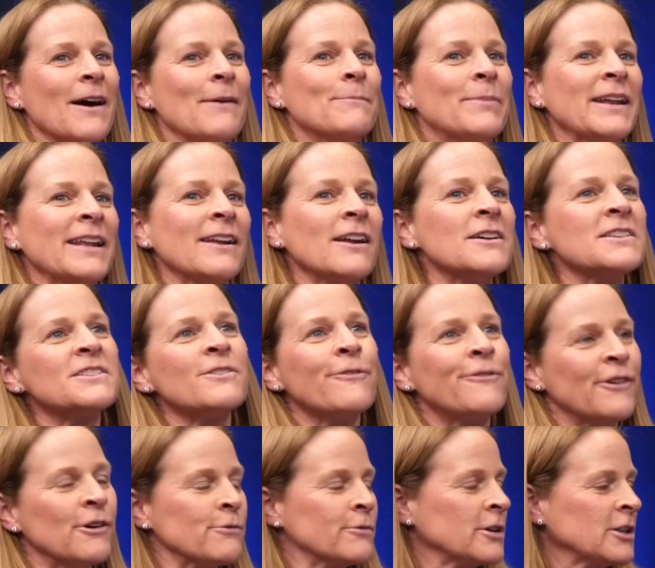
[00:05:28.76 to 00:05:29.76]
But it also
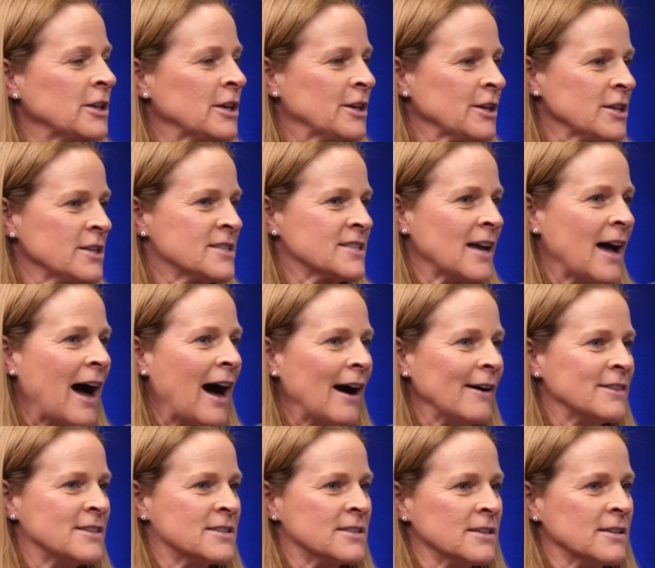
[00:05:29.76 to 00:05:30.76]
felt really good to
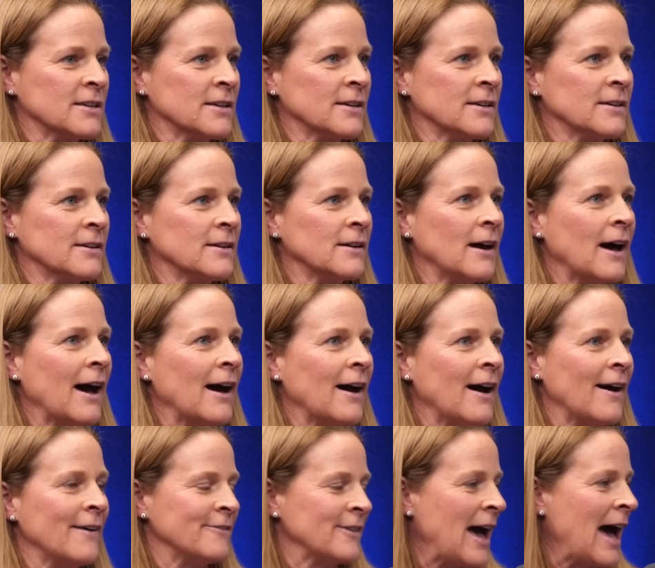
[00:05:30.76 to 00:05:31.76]

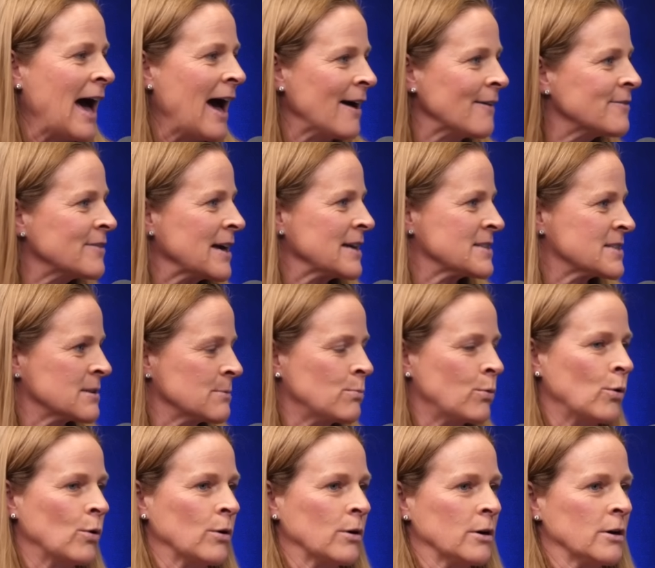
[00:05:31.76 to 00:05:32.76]
have that
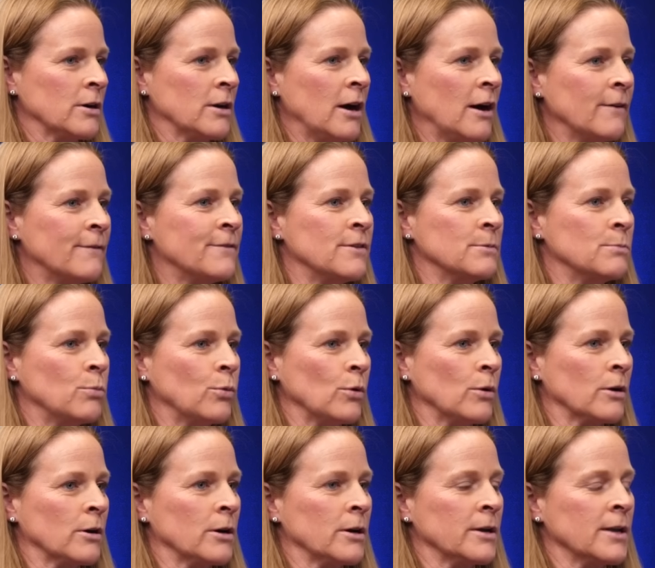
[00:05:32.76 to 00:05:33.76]
support of the
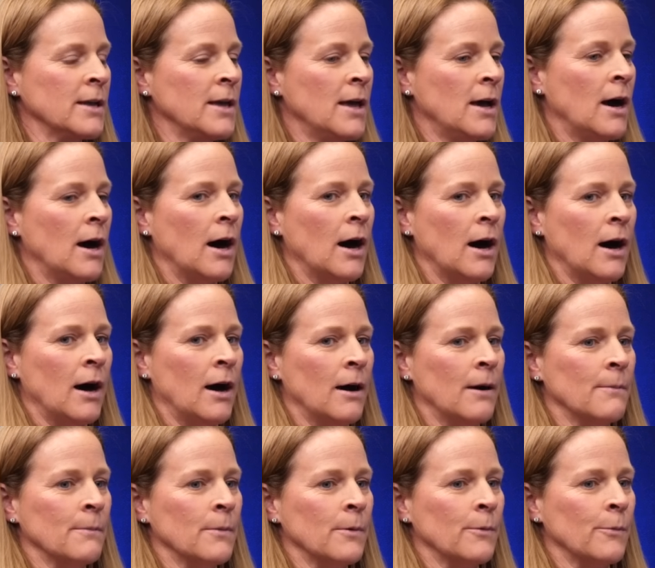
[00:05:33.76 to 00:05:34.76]
board
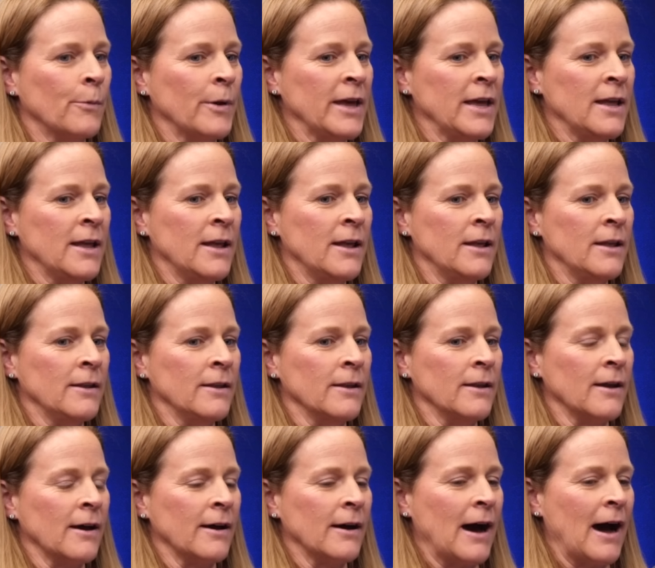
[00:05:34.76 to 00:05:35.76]

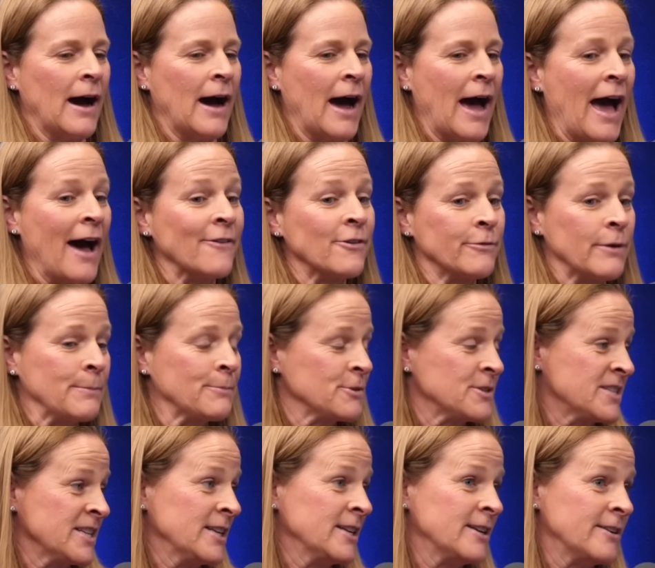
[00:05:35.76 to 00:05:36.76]
when I have a
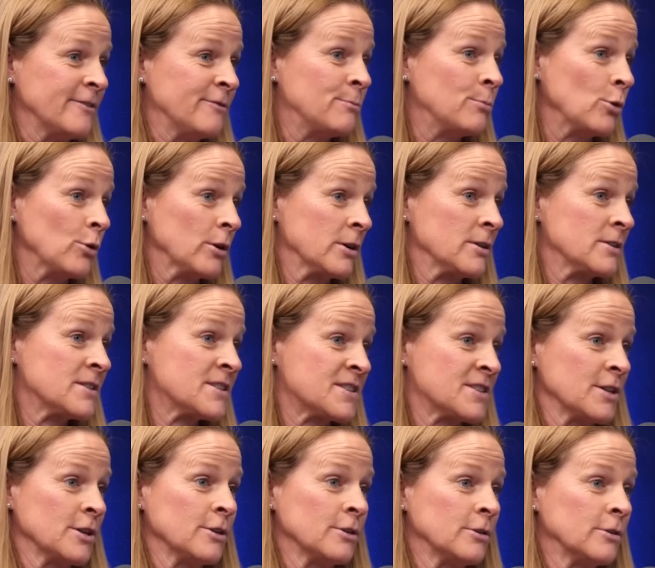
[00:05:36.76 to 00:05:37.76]
representative board.
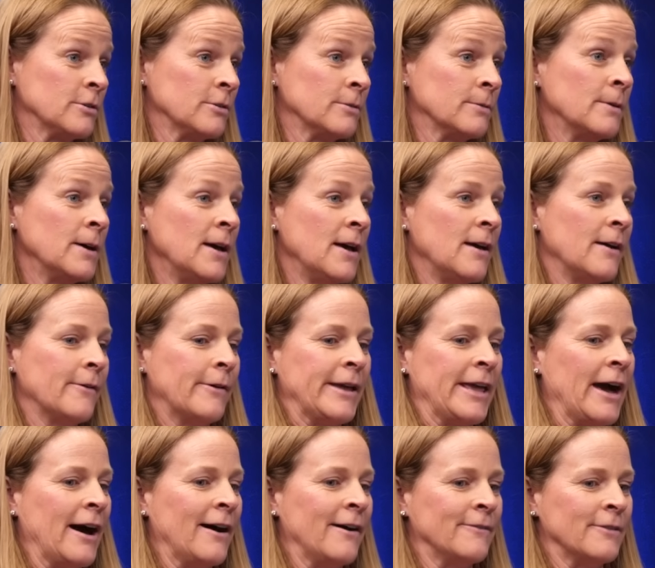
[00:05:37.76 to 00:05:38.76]
So
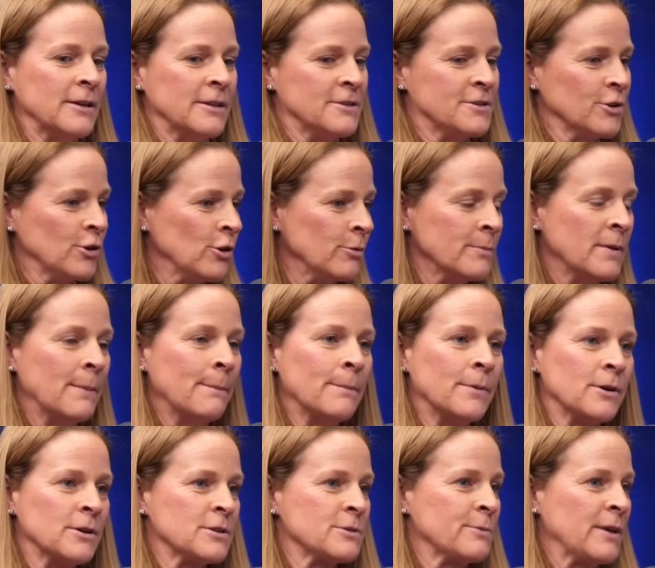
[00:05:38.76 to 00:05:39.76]
we have adult
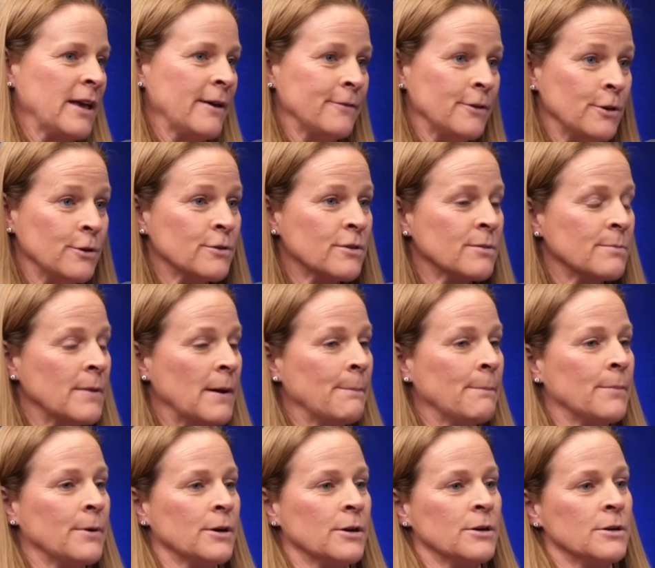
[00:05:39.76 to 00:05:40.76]
members, we have youth
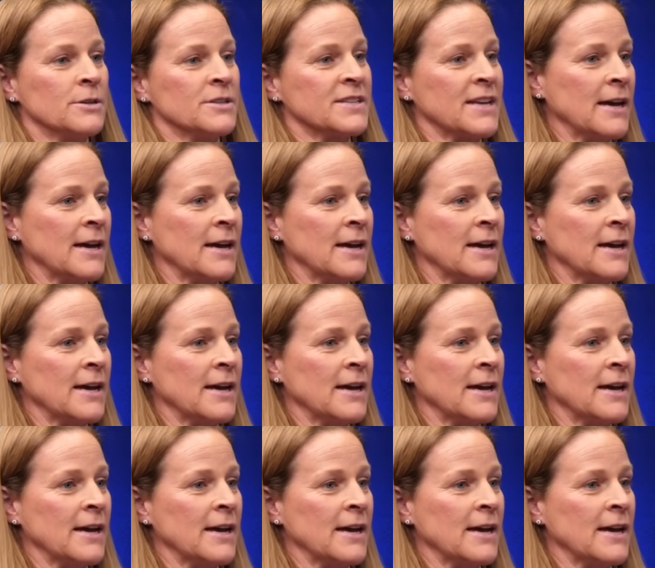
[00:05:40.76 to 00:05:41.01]
members,